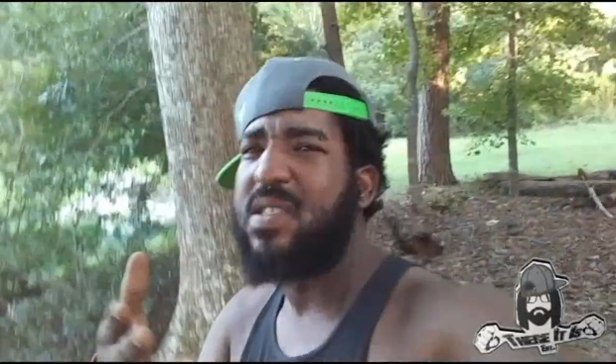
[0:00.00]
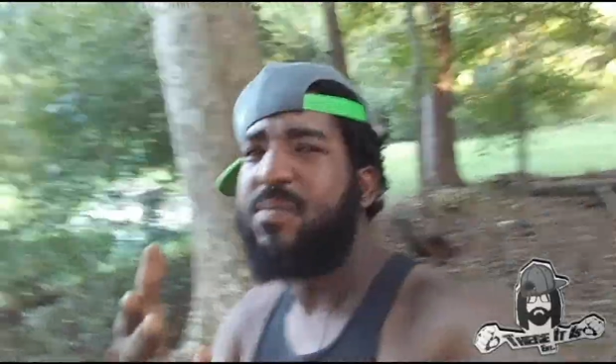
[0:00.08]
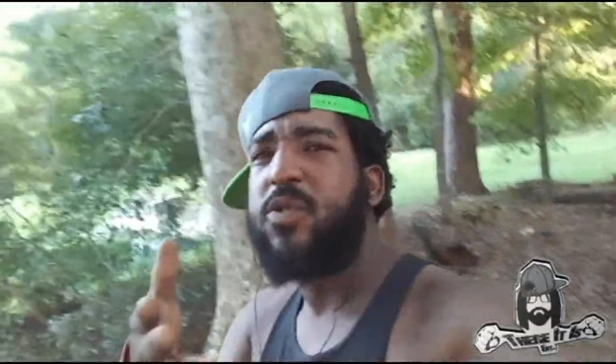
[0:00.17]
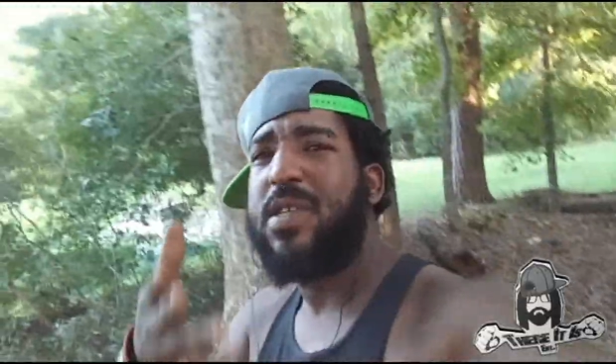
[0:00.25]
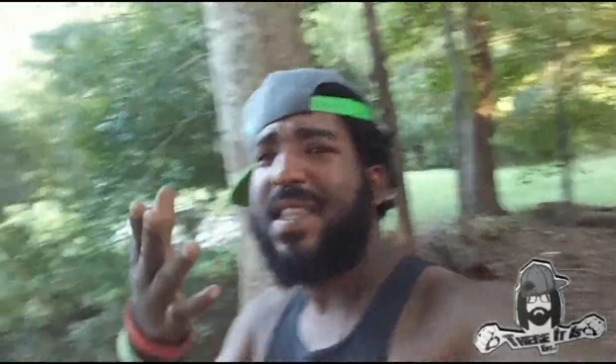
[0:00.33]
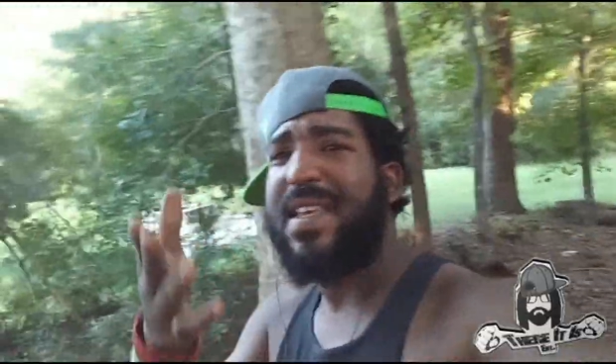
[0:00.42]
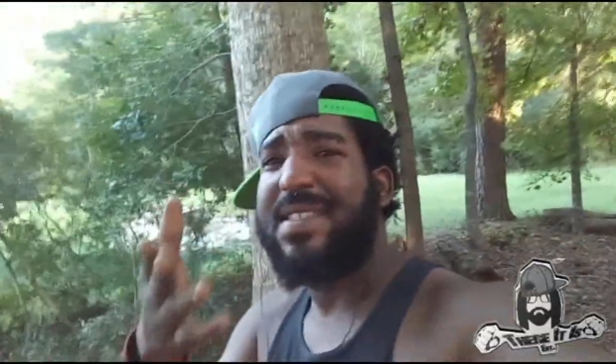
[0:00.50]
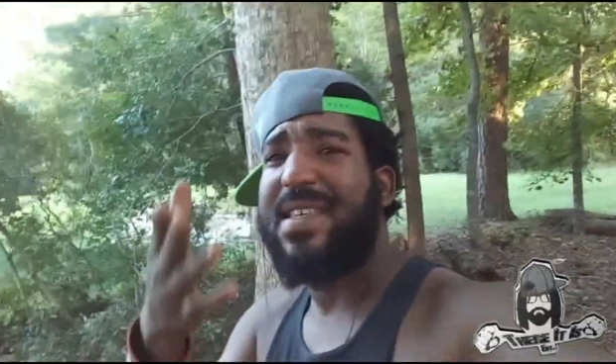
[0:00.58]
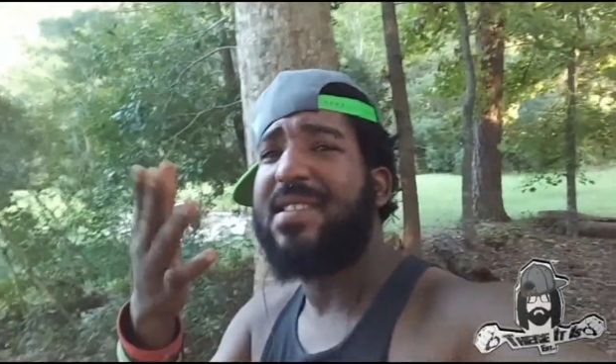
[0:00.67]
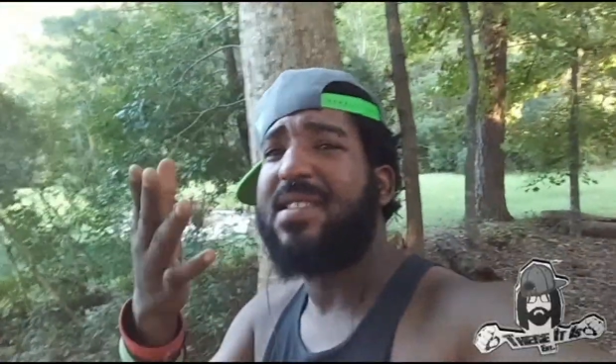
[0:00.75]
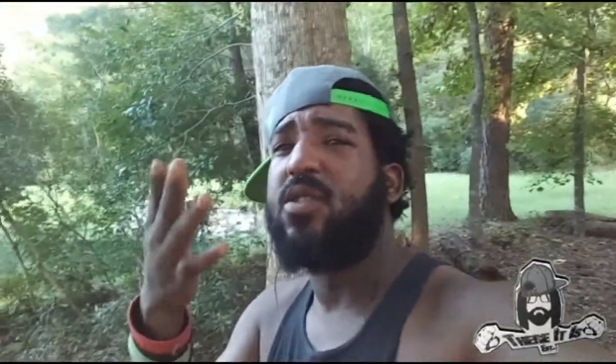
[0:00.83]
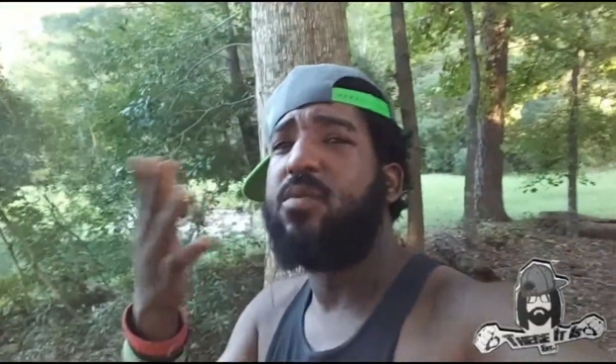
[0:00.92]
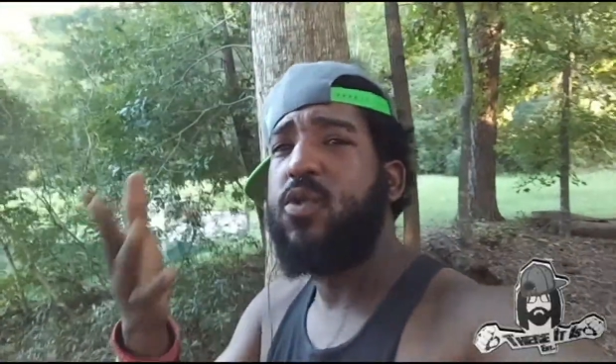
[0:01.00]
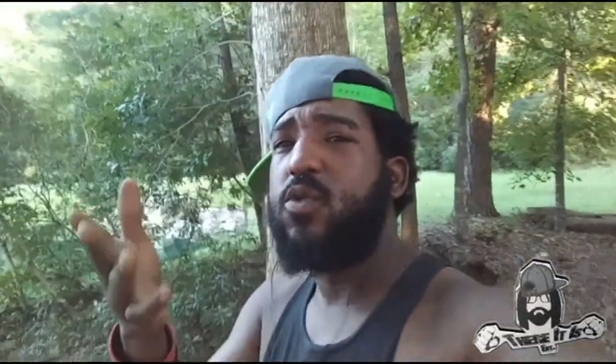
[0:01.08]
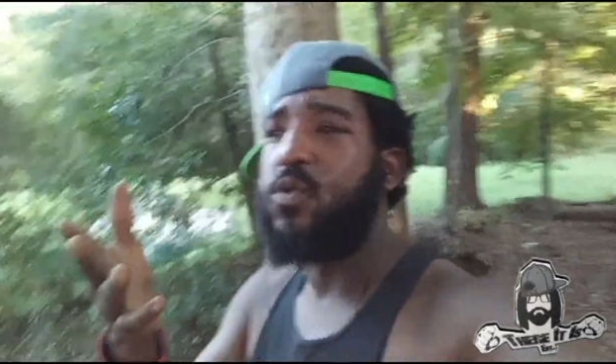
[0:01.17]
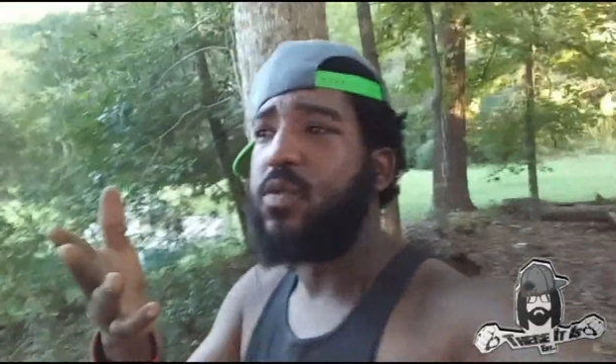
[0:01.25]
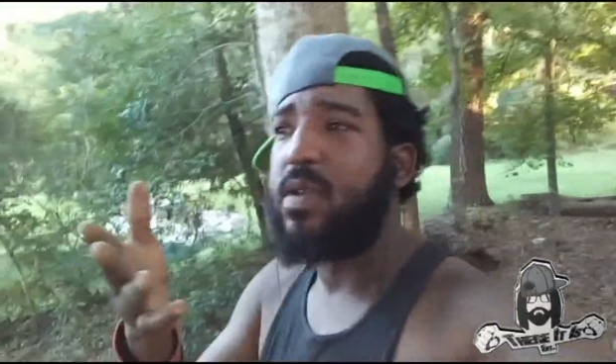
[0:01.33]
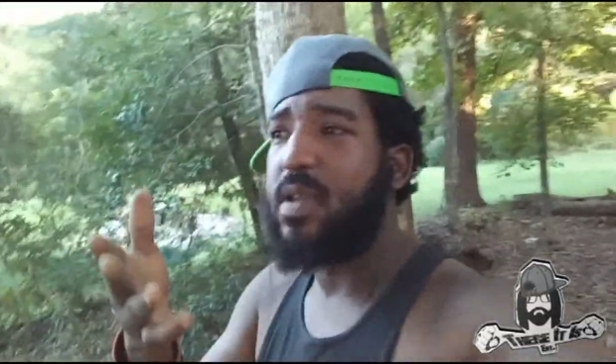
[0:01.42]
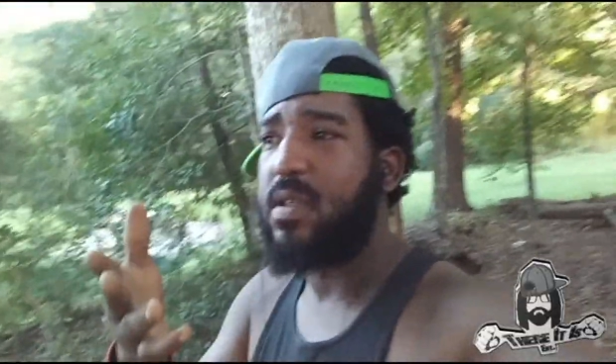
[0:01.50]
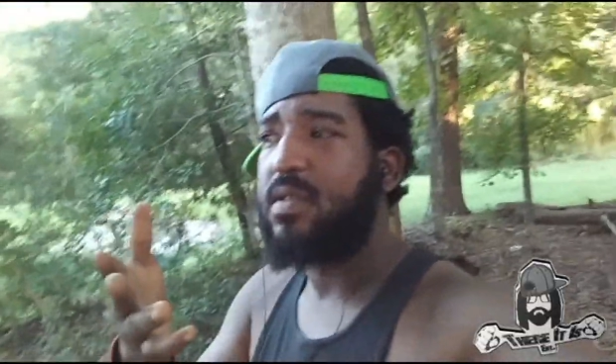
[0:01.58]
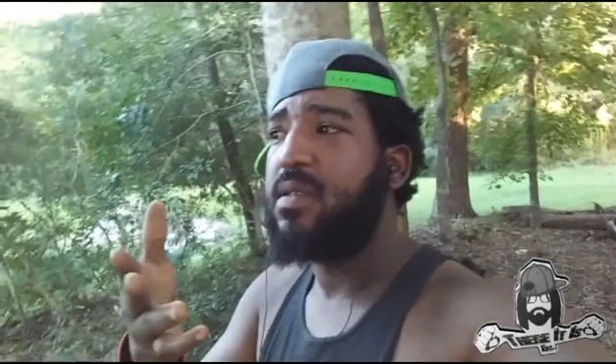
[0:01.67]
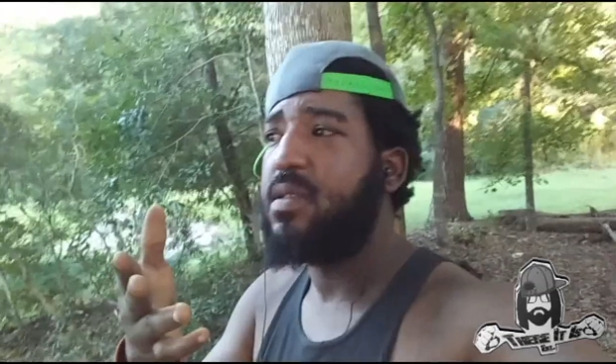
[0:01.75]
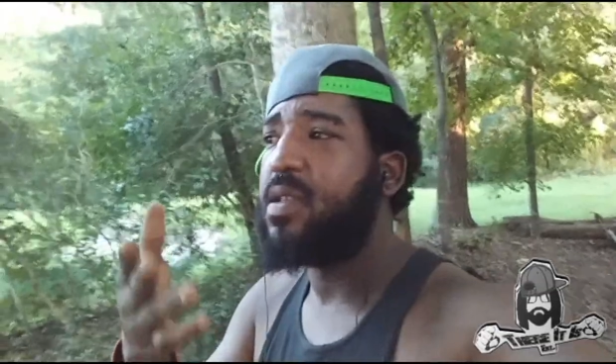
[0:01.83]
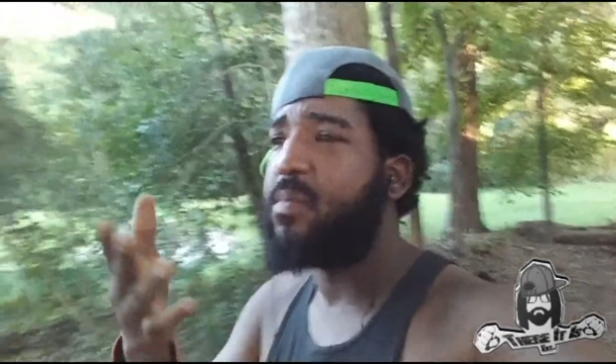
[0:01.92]
Music that sets the mood
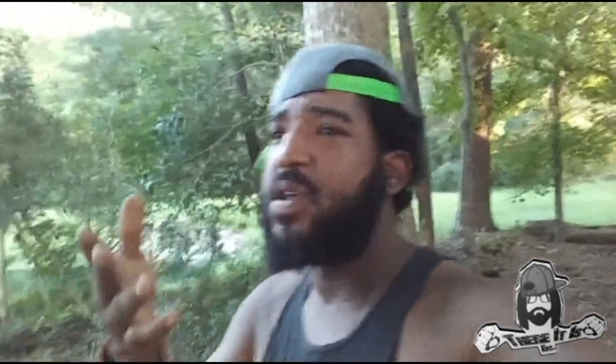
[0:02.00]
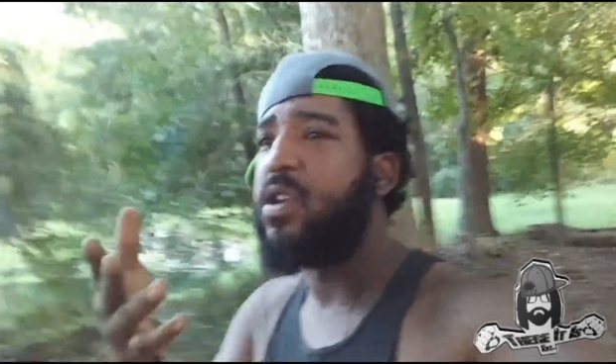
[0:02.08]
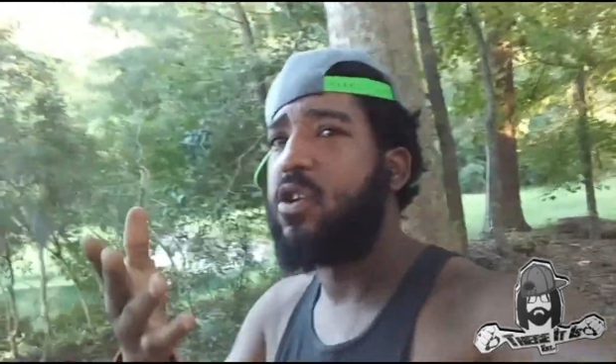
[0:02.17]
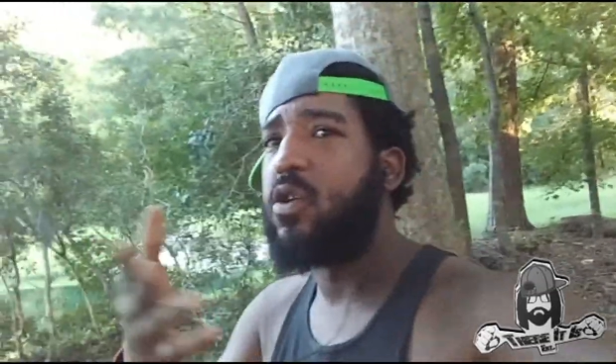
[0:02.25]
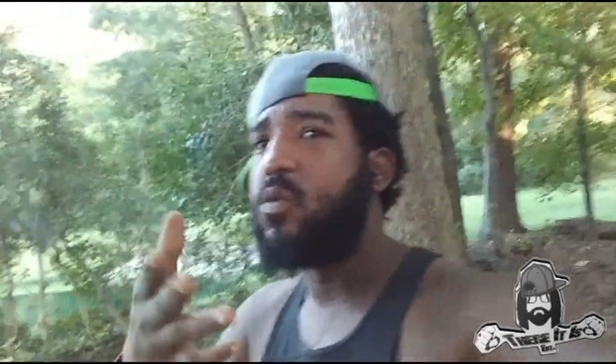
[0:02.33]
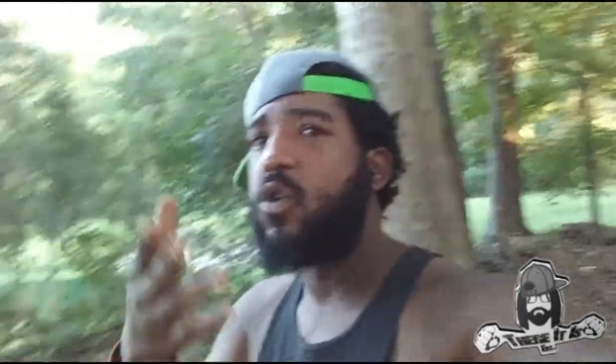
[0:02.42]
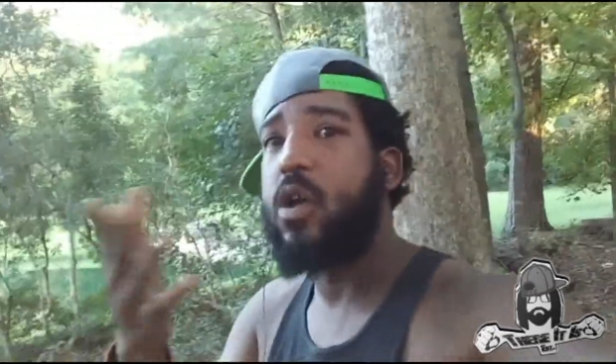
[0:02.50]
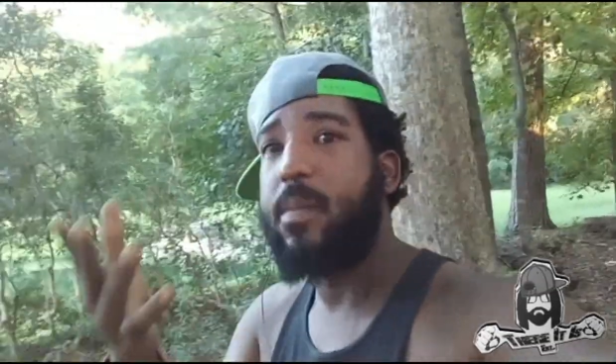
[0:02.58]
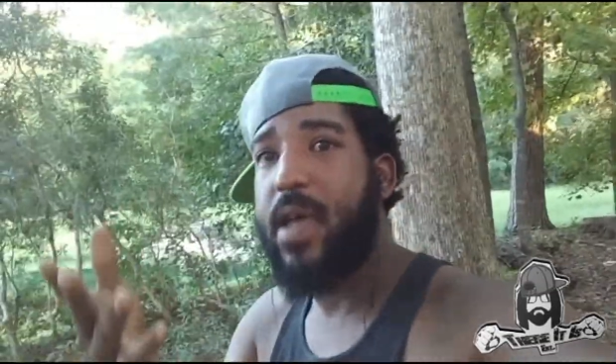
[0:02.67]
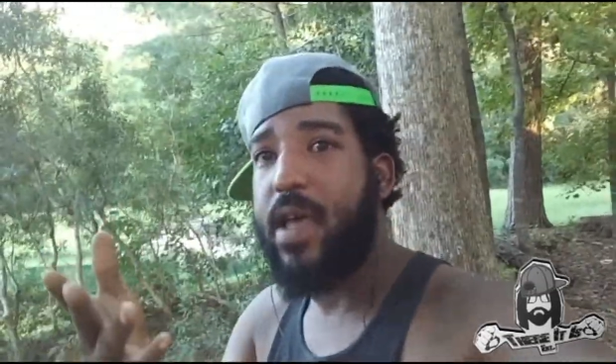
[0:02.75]
depending on where I'm at.